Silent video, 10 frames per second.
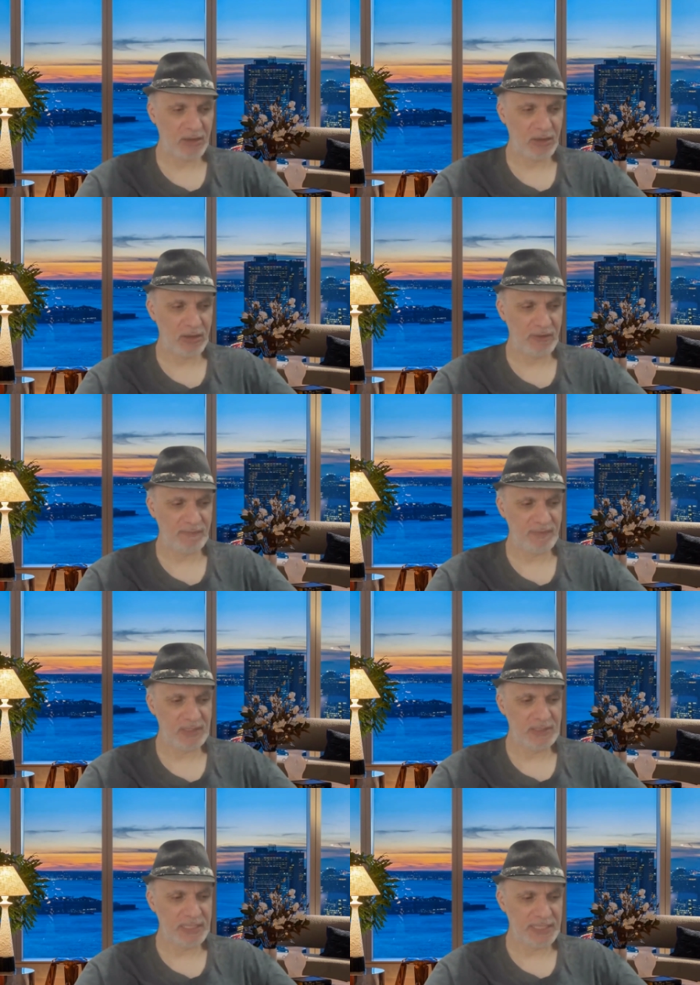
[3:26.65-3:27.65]
of
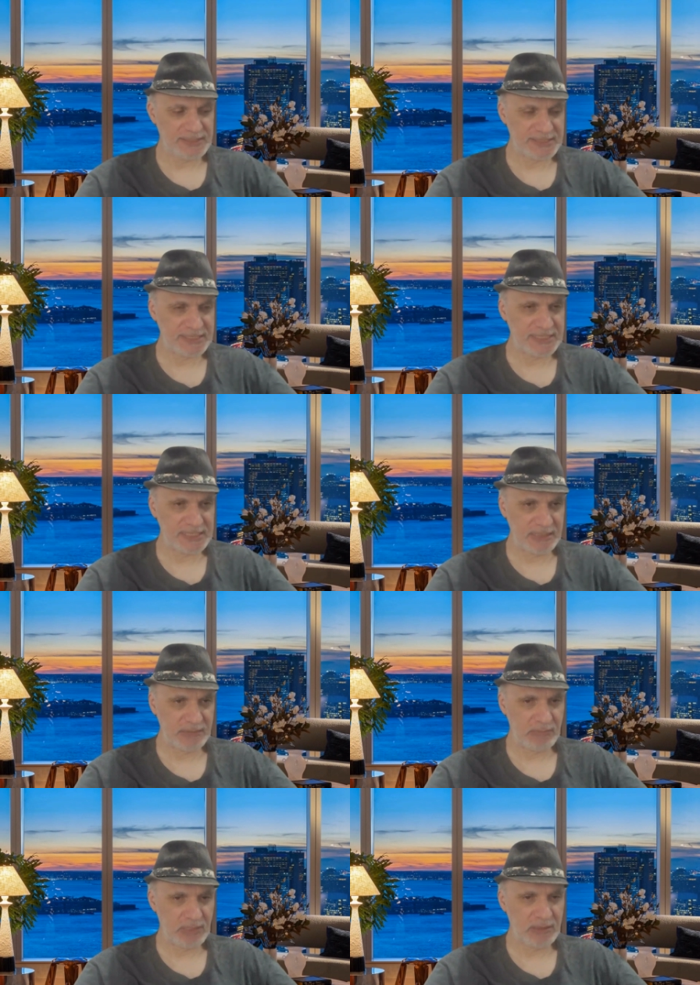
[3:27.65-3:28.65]
a
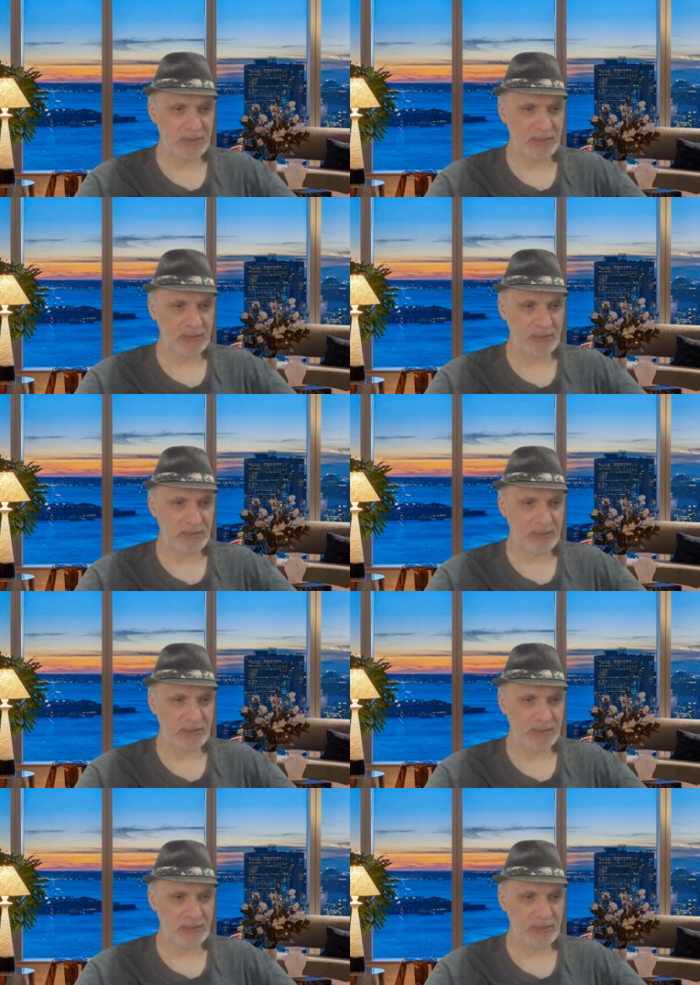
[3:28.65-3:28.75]
team